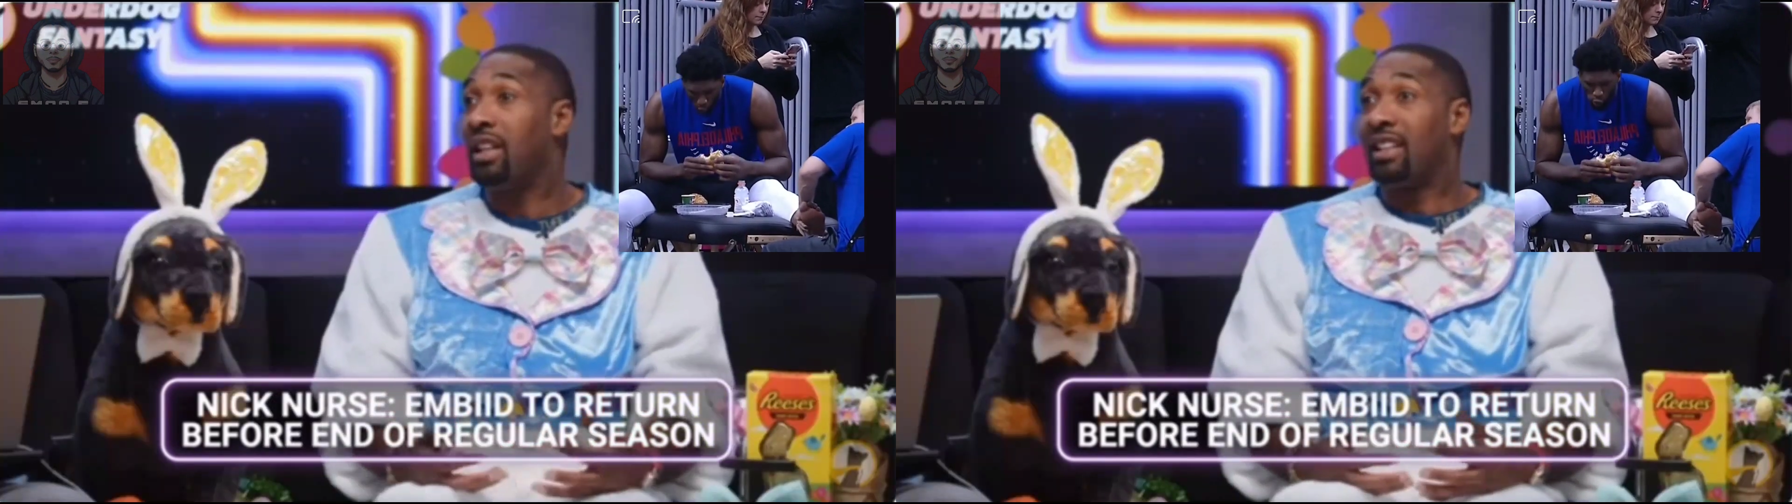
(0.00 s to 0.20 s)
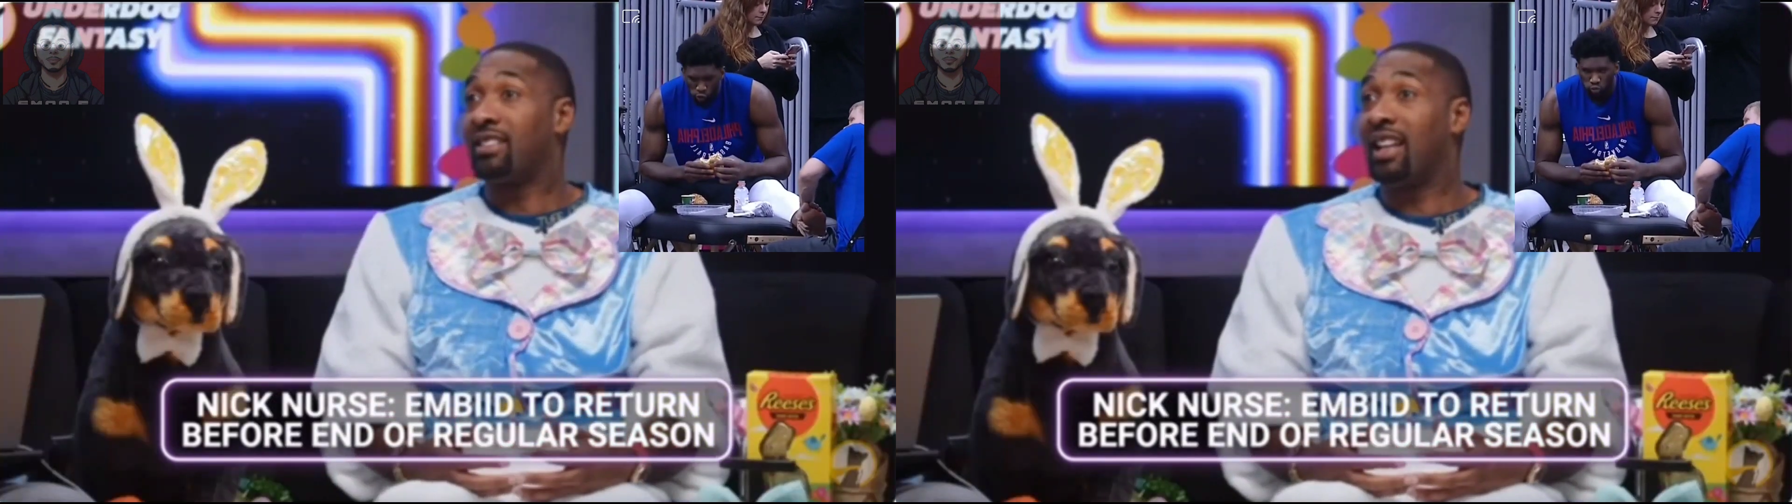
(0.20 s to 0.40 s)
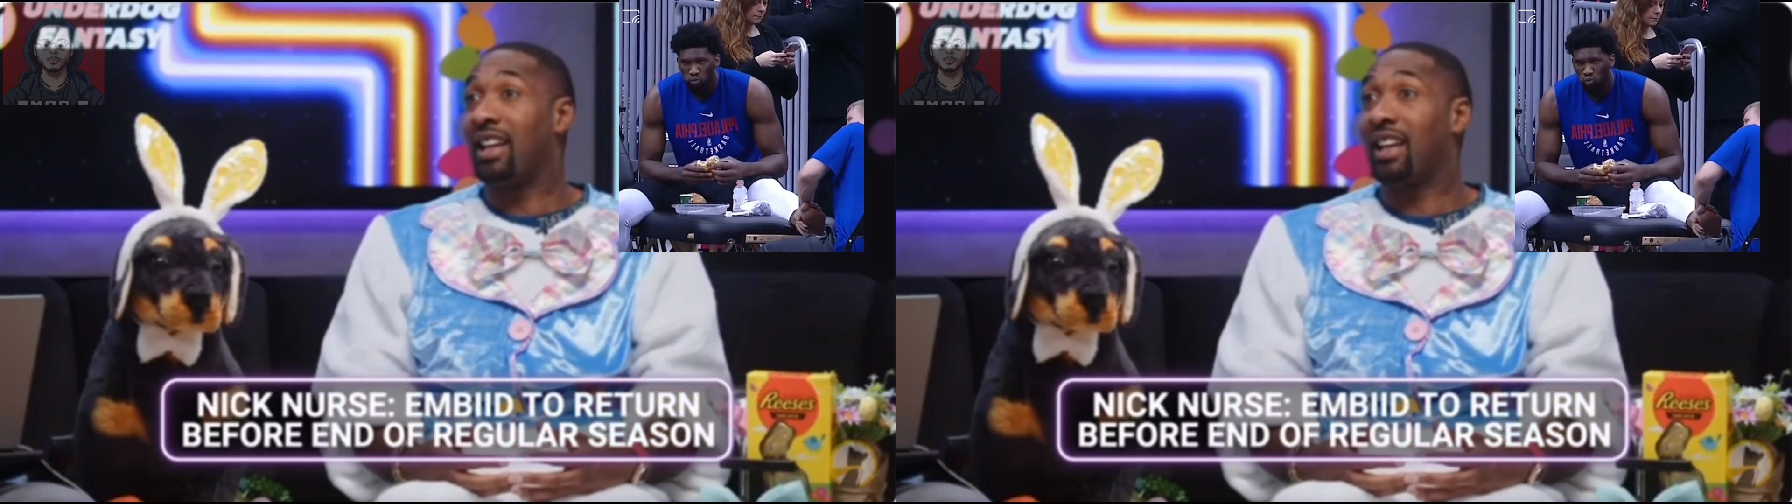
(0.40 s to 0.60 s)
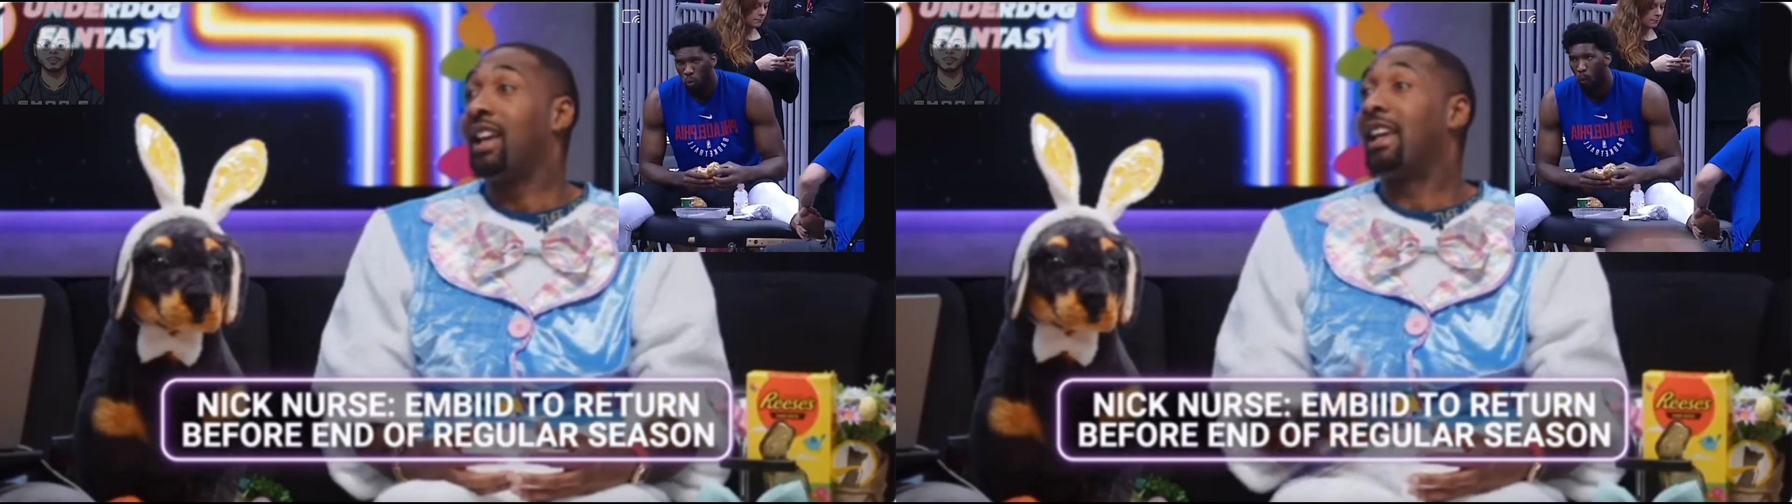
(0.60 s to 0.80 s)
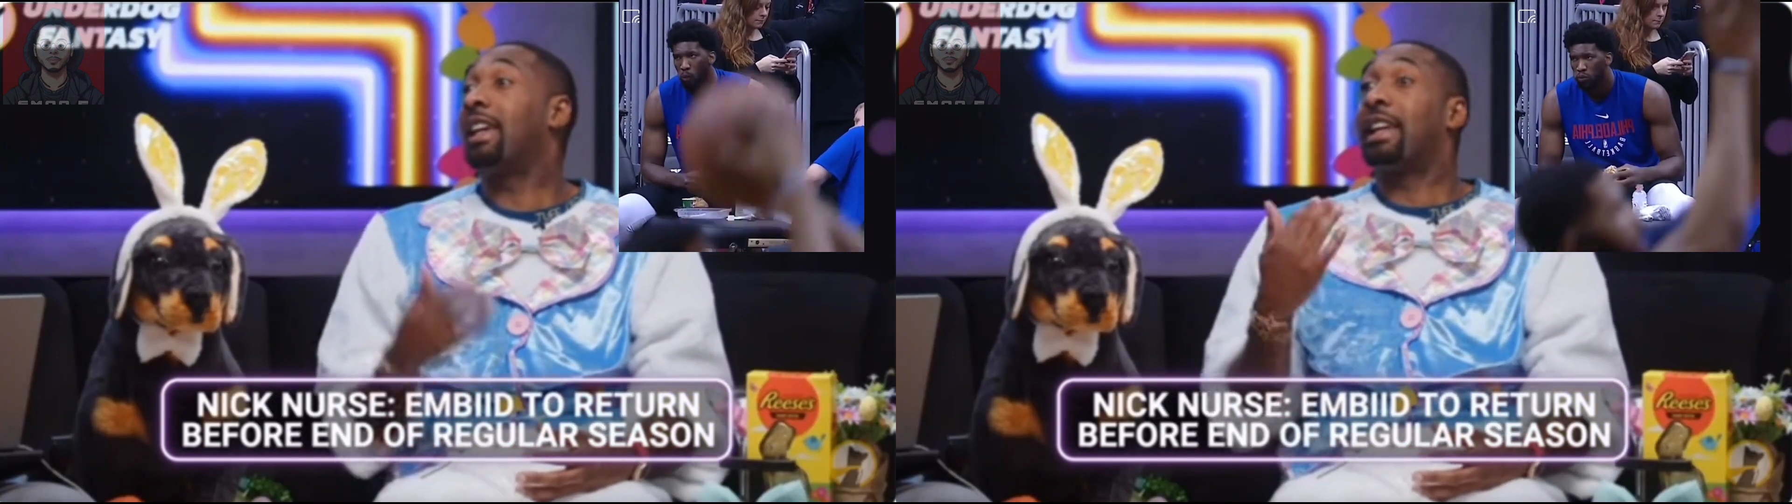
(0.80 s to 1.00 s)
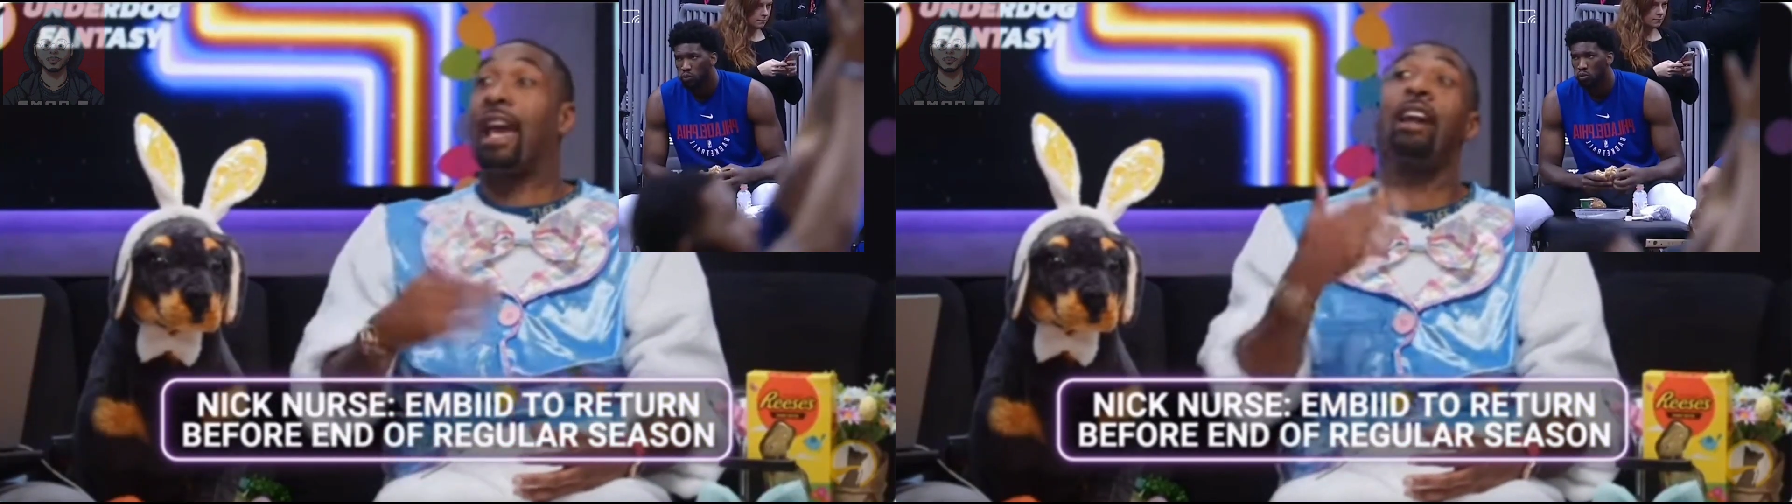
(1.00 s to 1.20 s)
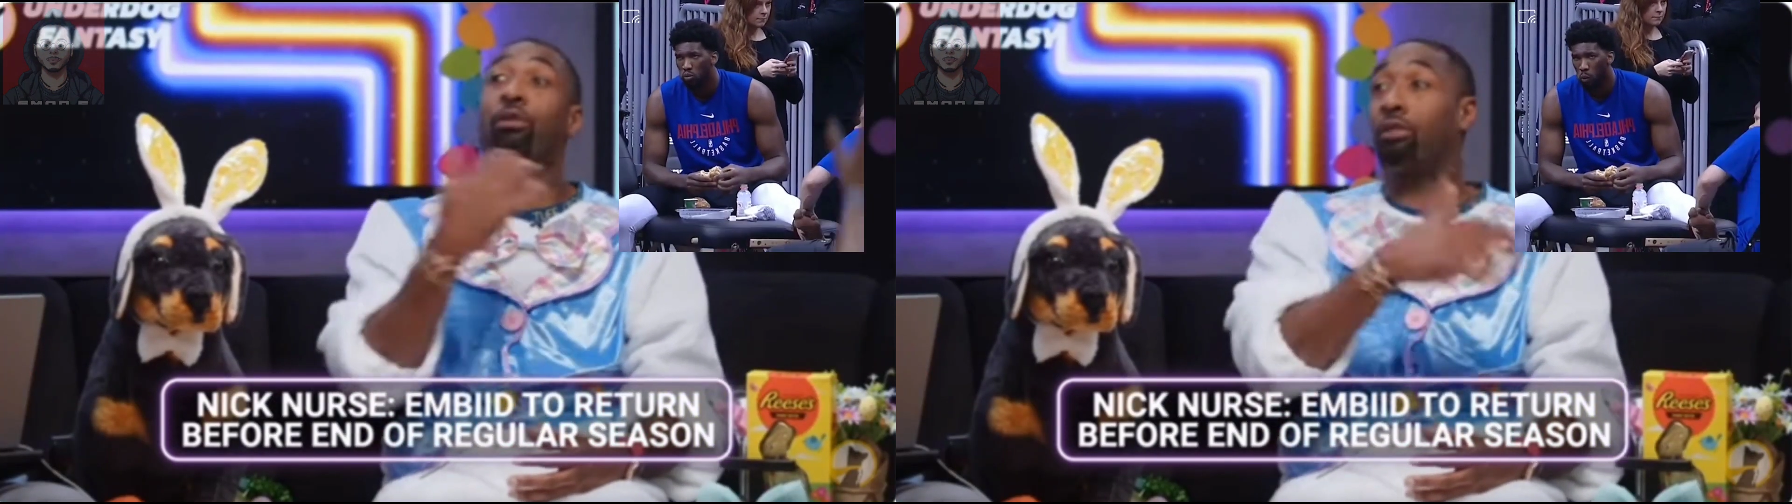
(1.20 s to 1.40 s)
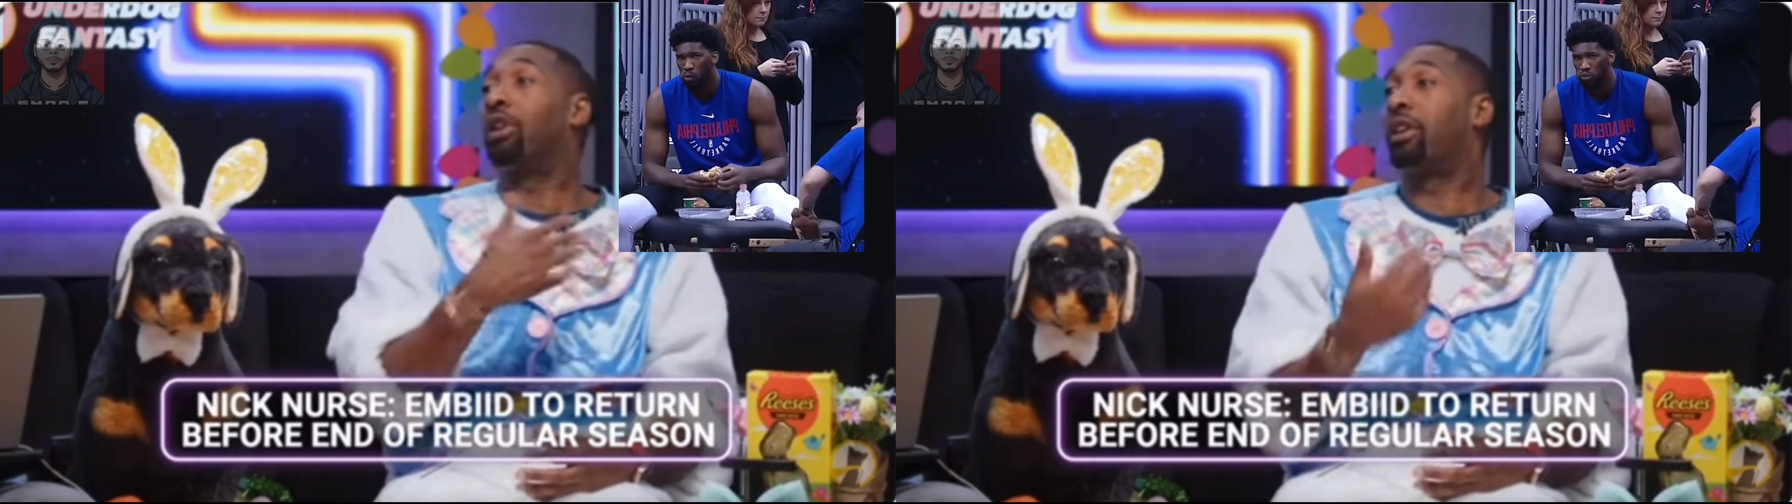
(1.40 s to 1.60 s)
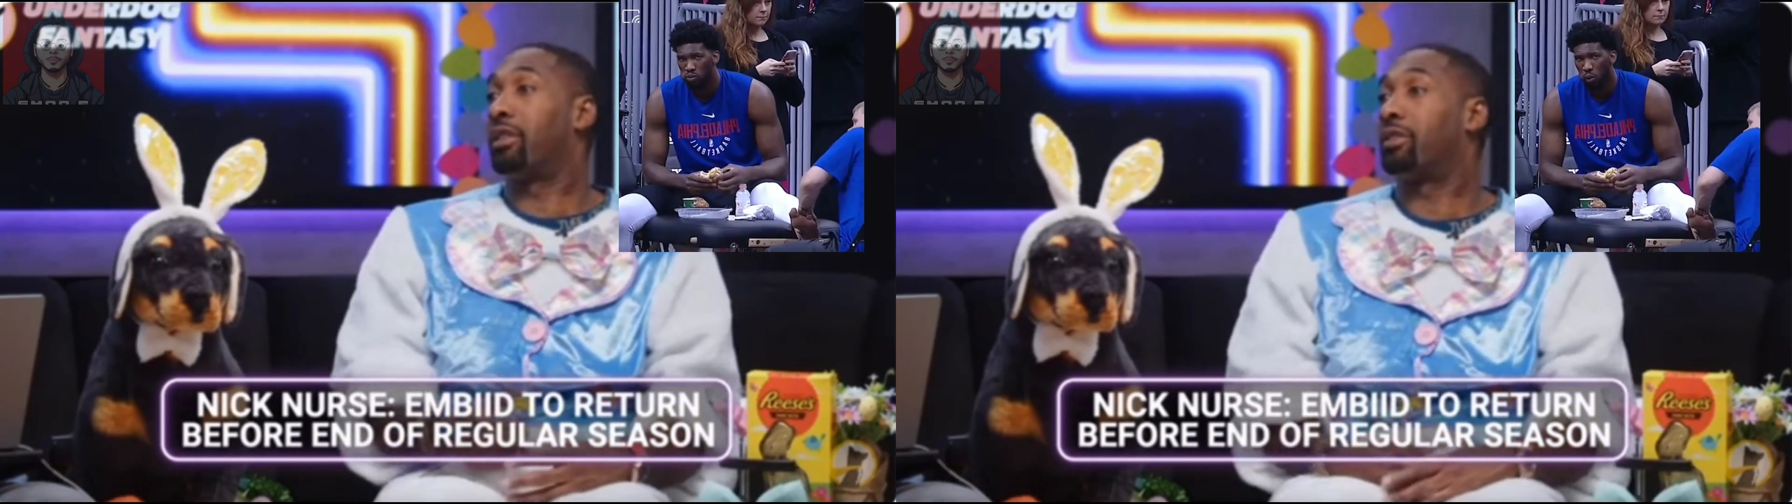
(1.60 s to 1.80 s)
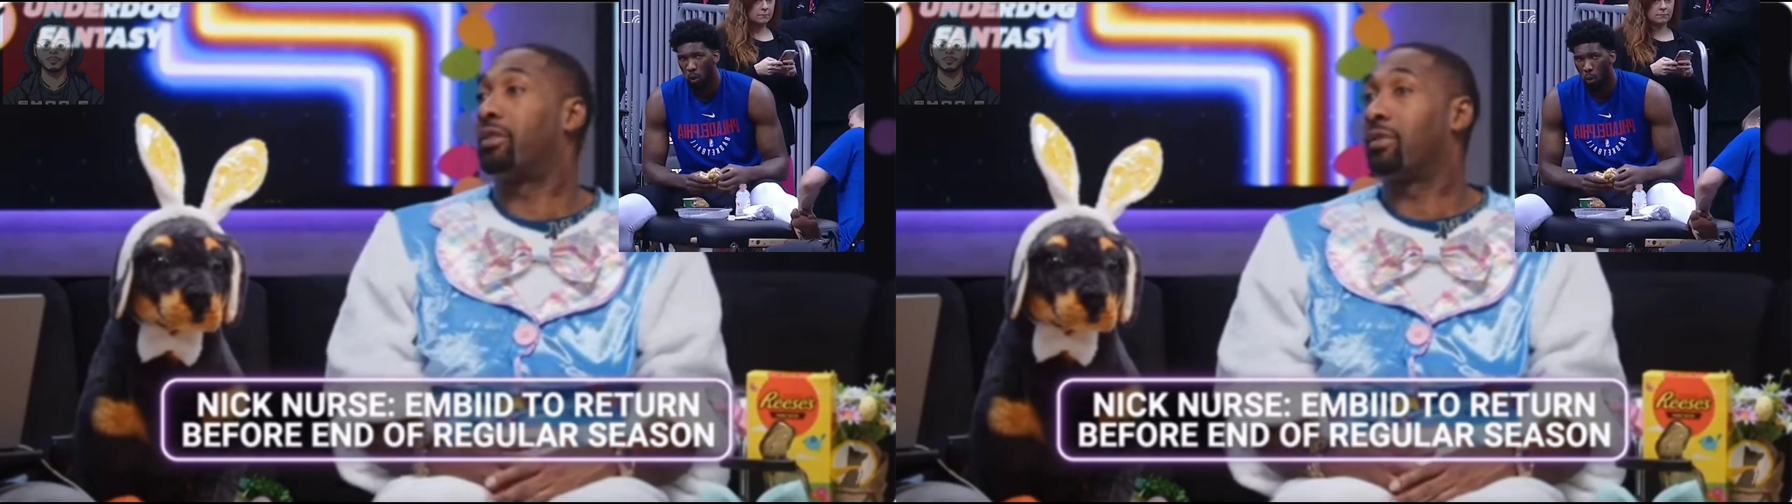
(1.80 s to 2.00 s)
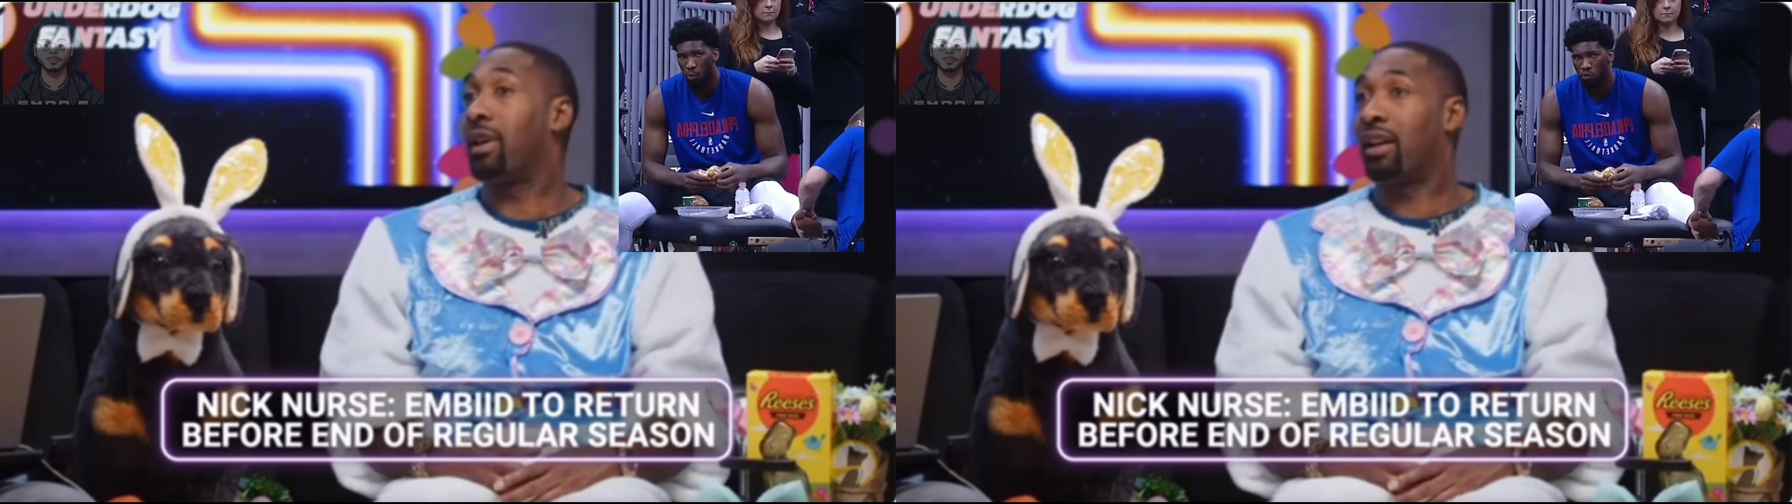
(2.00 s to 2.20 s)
not like he can't run right